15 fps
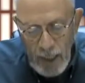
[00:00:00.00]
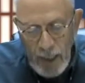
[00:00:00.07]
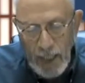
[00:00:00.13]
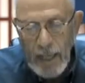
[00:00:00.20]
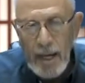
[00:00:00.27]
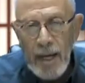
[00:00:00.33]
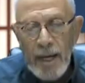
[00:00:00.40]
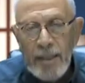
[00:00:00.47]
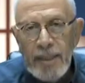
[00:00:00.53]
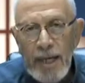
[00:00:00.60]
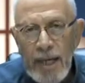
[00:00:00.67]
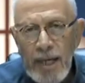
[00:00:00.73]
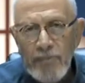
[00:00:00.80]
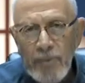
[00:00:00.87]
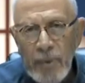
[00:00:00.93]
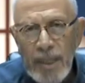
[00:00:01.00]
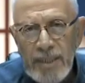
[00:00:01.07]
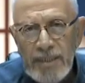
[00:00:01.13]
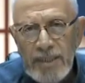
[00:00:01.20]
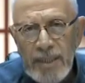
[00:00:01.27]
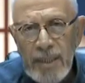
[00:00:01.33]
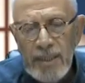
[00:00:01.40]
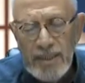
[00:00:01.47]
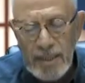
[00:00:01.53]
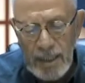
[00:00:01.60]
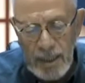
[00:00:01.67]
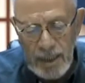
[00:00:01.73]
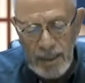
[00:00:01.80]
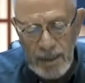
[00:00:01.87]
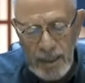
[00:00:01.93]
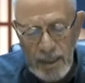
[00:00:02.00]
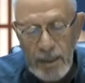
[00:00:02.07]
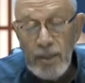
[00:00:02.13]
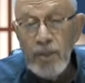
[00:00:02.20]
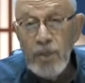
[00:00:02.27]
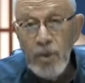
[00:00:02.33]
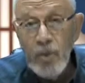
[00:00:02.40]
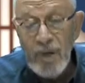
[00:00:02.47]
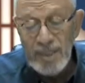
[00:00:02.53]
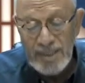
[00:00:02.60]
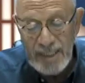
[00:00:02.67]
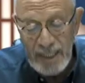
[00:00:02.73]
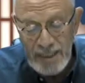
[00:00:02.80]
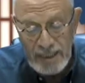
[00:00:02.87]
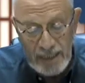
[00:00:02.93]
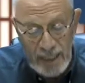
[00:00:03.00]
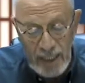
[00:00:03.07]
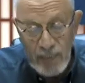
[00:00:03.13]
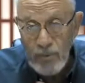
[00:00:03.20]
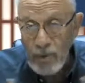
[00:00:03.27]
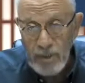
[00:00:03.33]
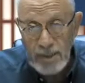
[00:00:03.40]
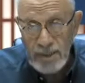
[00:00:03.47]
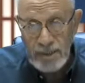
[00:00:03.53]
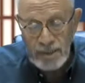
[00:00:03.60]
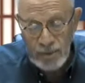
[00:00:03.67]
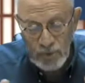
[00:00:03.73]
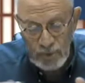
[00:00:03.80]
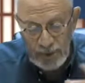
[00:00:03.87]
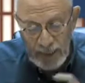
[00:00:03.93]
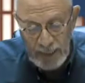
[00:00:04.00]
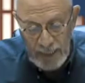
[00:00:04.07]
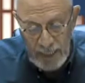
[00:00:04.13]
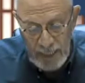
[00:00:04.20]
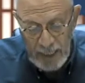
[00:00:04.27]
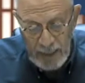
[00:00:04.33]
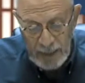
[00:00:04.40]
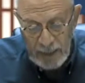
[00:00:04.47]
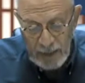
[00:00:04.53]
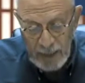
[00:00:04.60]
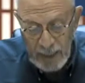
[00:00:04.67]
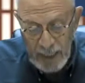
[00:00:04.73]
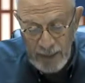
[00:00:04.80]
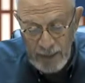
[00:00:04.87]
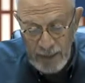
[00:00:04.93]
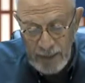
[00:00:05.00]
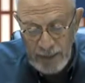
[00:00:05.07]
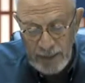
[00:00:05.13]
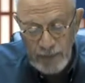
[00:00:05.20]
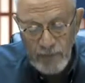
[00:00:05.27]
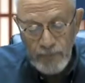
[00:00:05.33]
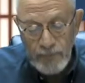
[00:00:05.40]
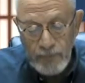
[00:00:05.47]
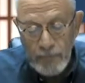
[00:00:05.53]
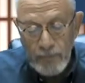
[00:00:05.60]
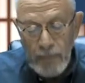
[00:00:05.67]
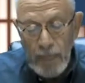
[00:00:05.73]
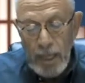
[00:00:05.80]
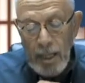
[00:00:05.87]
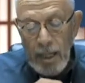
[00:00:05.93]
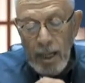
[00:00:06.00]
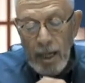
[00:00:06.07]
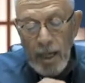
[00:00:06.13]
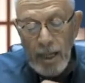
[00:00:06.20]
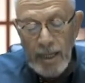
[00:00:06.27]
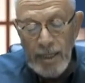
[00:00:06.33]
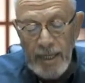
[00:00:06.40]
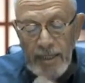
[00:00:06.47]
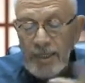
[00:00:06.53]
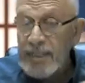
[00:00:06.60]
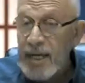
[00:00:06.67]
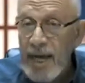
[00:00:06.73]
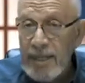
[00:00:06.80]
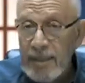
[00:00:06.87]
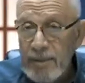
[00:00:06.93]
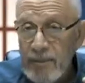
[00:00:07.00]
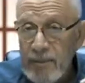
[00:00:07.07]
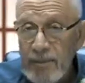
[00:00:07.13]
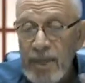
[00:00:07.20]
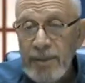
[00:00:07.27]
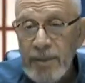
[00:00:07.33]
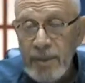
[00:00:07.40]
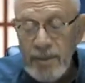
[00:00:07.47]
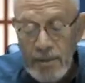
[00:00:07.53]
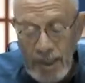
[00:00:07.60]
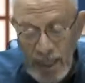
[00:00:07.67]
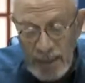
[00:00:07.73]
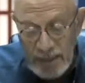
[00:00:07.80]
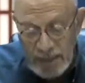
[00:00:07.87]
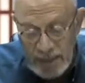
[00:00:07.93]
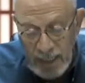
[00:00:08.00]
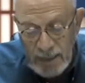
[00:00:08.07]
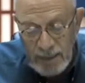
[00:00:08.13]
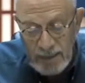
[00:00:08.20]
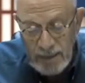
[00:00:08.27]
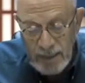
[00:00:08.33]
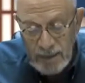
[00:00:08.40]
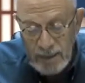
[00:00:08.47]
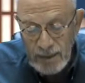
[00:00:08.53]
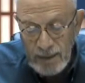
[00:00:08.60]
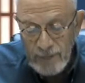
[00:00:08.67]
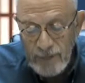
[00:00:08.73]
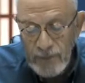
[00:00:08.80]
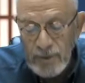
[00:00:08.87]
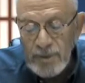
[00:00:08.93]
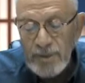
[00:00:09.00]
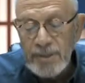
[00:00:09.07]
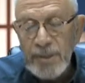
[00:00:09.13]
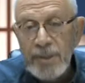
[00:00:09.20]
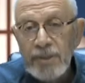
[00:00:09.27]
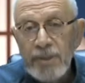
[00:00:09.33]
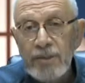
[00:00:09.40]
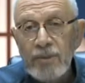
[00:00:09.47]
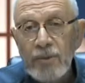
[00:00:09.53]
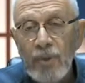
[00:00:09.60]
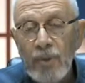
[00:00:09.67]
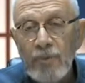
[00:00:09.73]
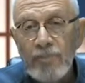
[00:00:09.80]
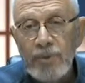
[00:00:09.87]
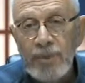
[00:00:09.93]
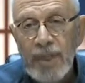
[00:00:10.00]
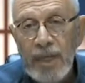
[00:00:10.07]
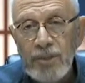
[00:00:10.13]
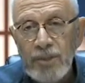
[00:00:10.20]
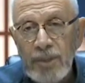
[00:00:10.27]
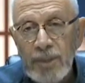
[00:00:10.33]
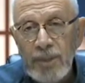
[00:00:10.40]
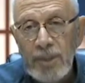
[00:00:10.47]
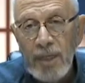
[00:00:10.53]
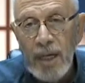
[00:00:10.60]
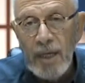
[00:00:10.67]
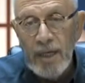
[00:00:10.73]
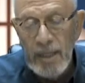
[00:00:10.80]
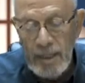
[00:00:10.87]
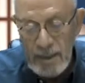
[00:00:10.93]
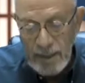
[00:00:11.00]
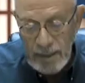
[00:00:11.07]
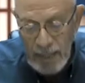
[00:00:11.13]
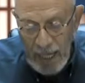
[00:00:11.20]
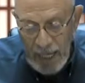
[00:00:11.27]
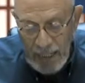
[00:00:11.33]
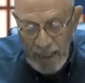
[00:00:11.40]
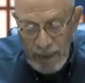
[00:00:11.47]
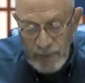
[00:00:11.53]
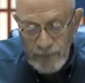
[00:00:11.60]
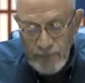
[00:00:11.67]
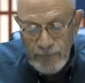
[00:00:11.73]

on April 18th in the USA Today wrote an interesting article on this. Uh, he said that the United States Center for Disease Control and Protection uh, in Atlanta